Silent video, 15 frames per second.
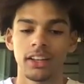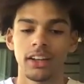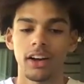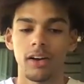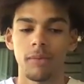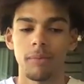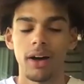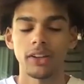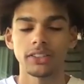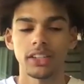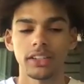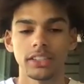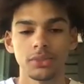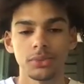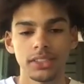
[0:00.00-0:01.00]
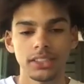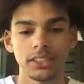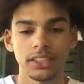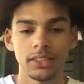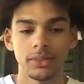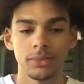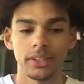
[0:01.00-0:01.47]
I was on the swim
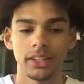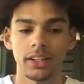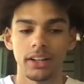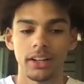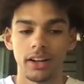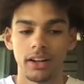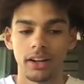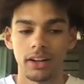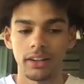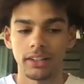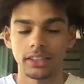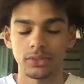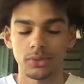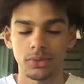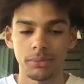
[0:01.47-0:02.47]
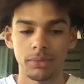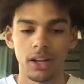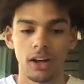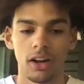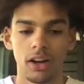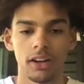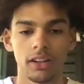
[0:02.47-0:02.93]
team with the swim
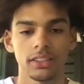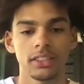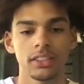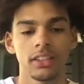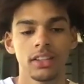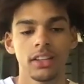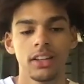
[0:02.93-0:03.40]
dogs.